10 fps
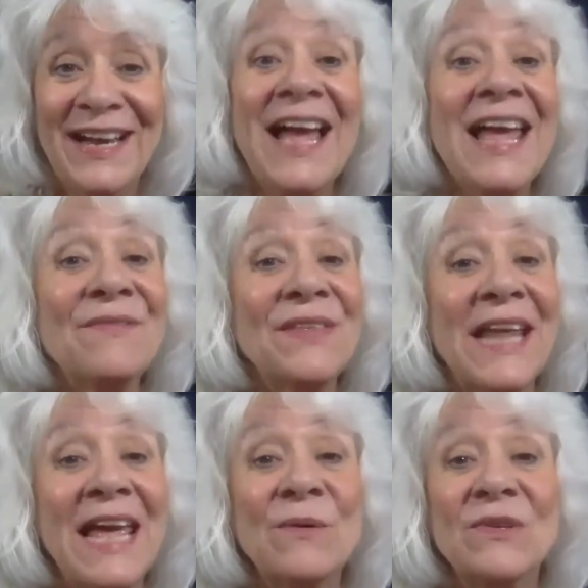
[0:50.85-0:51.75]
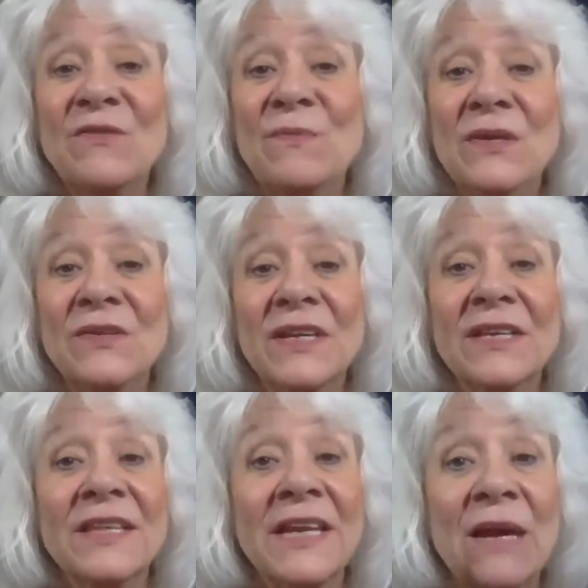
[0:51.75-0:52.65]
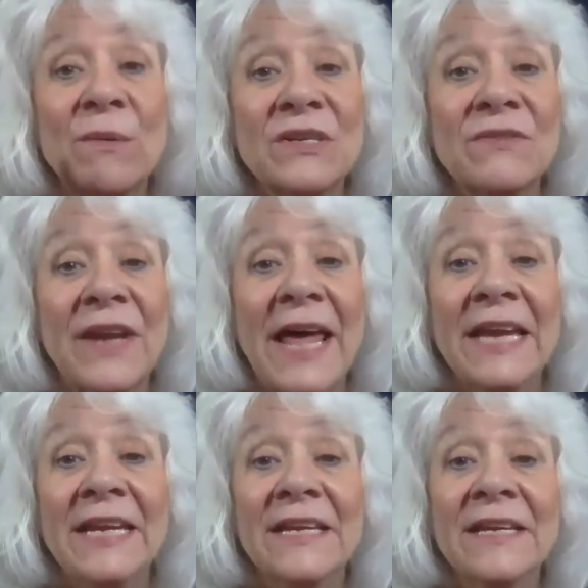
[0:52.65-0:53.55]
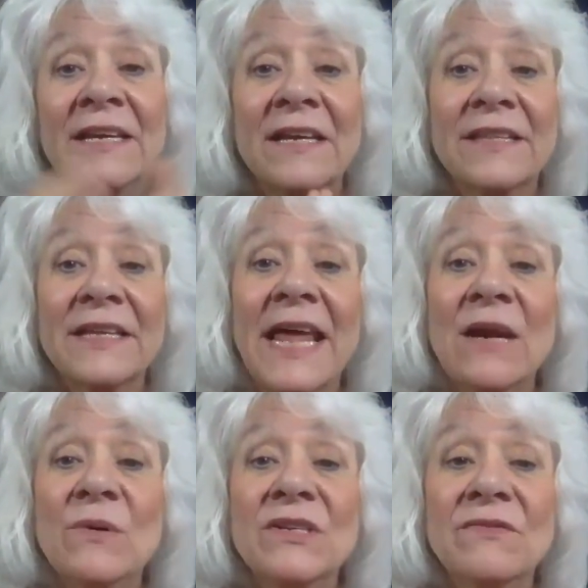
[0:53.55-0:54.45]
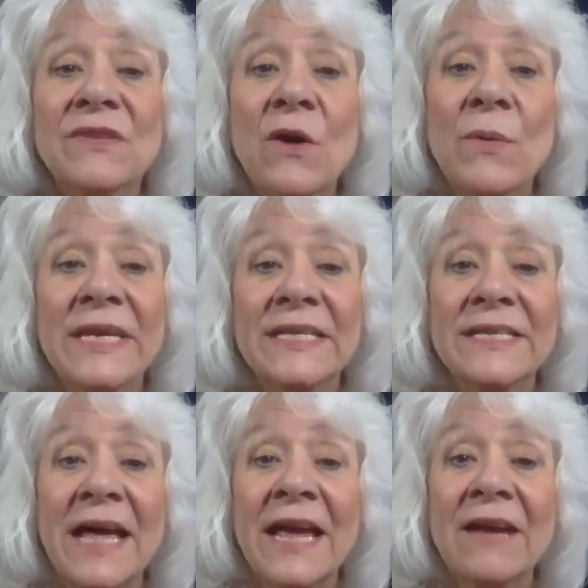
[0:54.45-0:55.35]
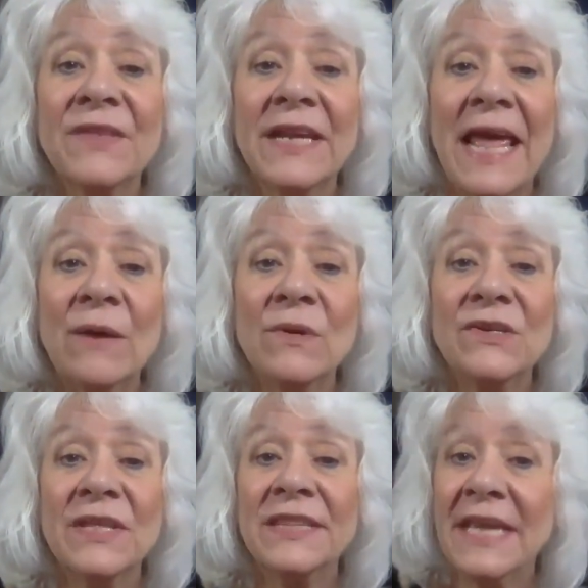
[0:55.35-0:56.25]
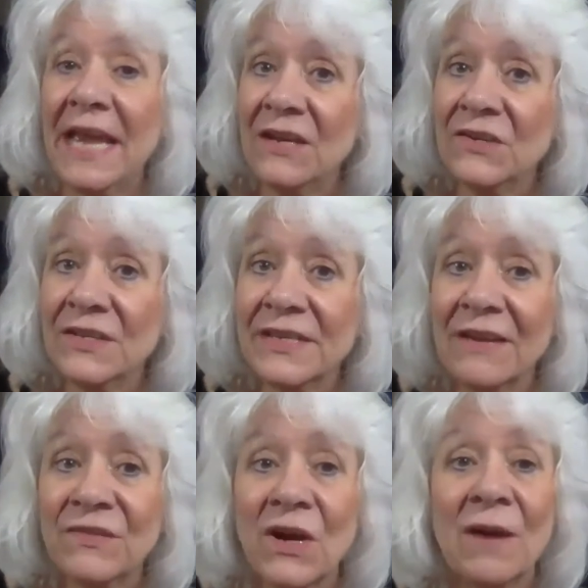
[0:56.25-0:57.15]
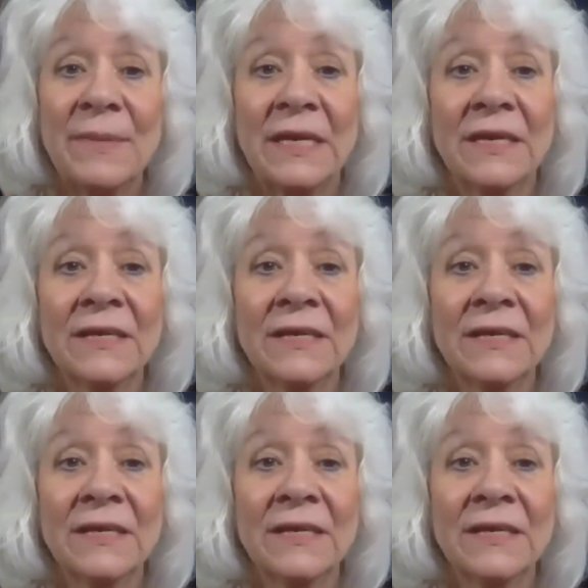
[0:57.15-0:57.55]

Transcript: I have the language of music, the language of light, the language of knowings. I have the language that the ancients have taught me.